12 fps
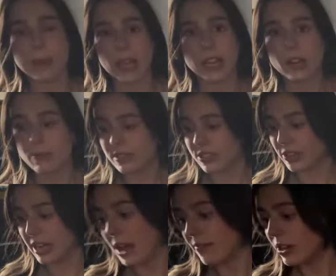back here. We're still
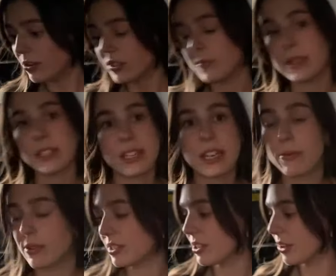gonna have a USB-C.
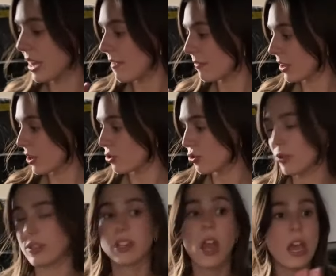We're still gonna have the
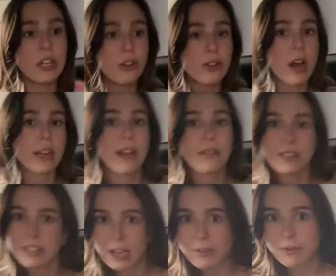controls to knock down the
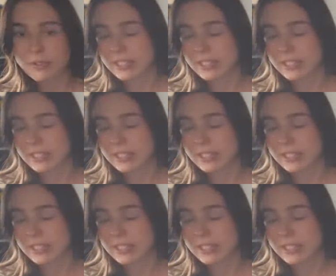second row